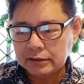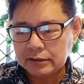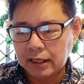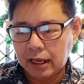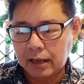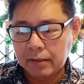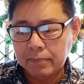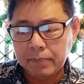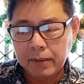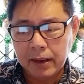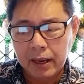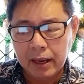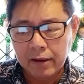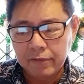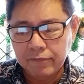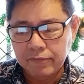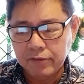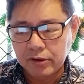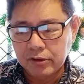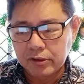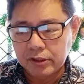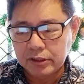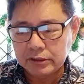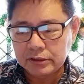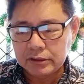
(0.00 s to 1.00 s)
And
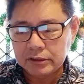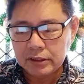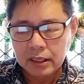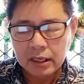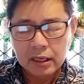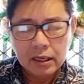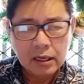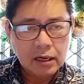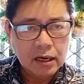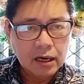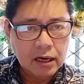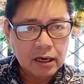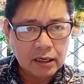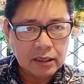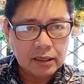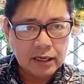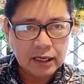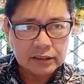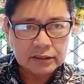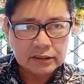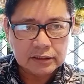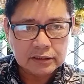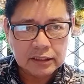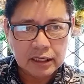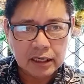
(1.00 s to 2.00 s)
behaviors are
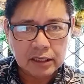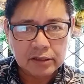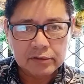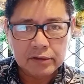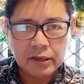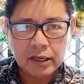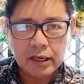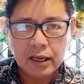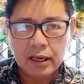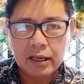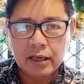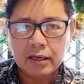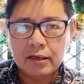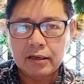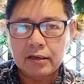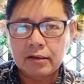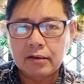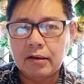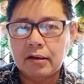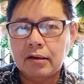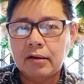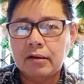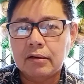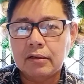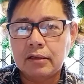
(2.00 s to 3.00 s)
necessary and
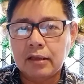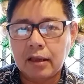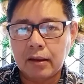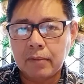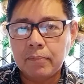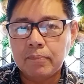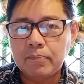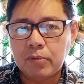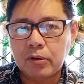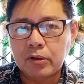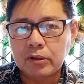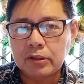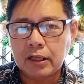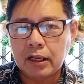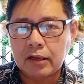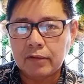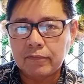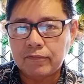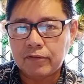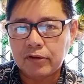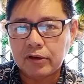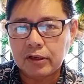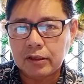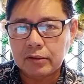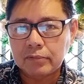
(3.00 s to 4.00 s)
important
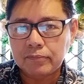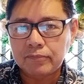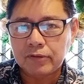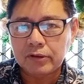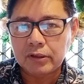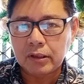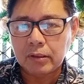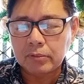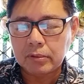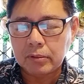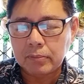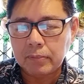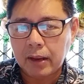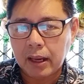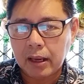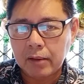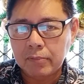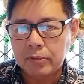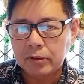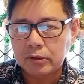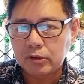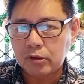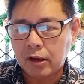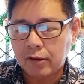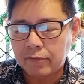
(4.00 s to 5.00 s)
for them to be able
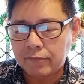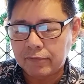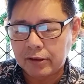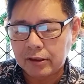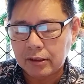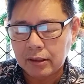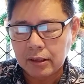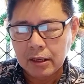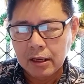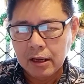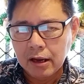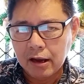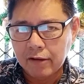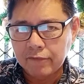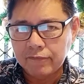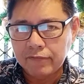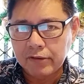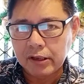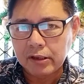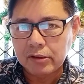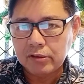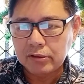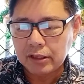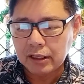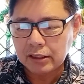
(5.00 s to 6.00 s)
to have a very
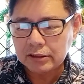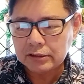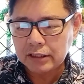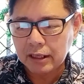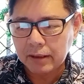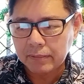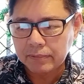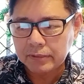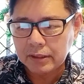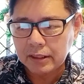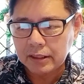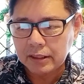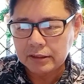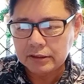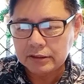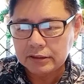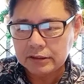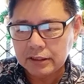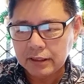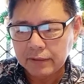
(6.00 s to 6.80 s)
good acceptance